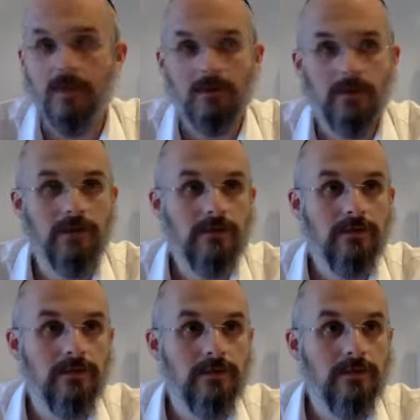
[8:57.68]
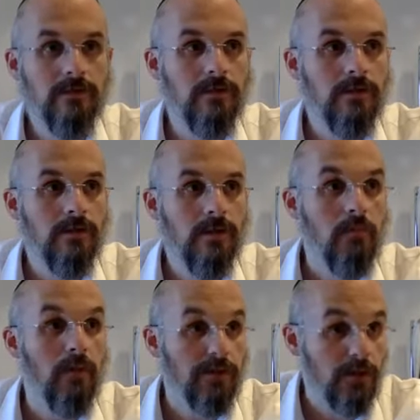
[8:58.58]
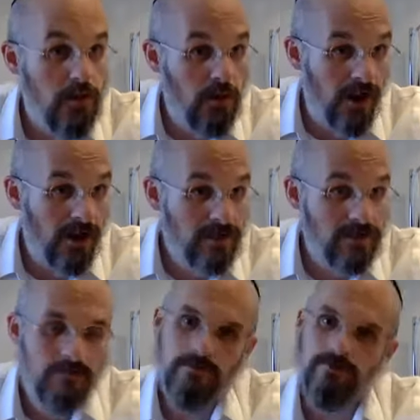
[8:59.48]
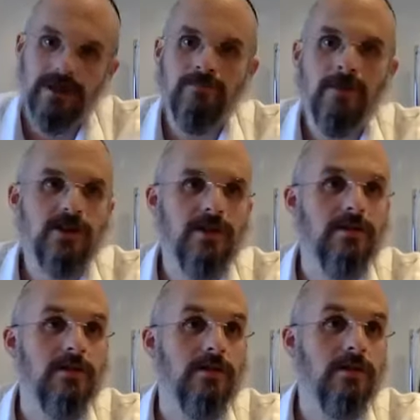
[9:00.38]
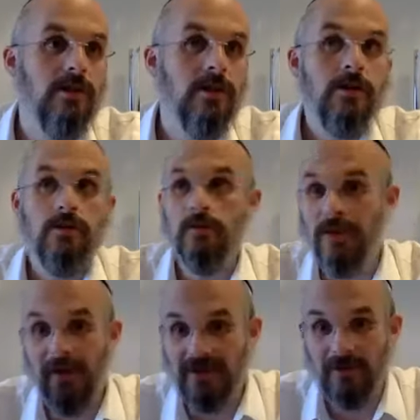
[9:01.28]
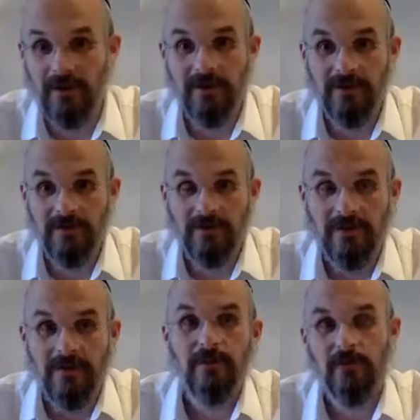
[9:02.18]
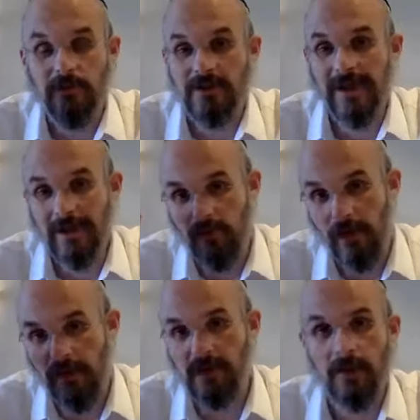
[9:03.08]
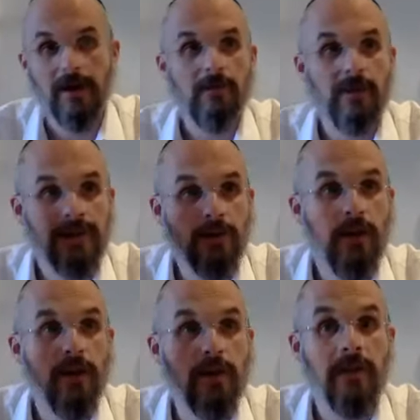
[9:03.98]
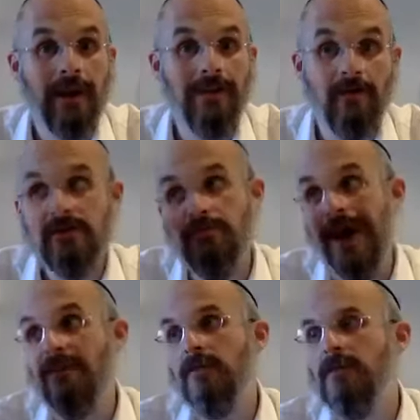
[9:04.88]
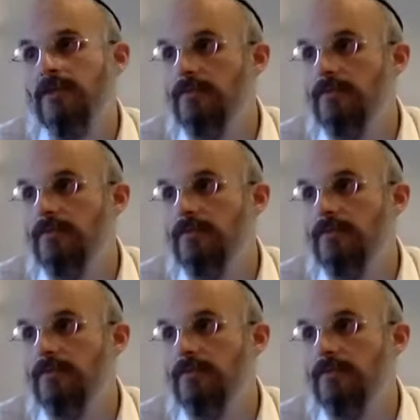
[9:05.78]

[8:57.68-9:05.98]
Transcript: Right? But your thoughts that's much easier. You love something, but you can decide I'm not thinking about it because I know that thing that I love is bad for me.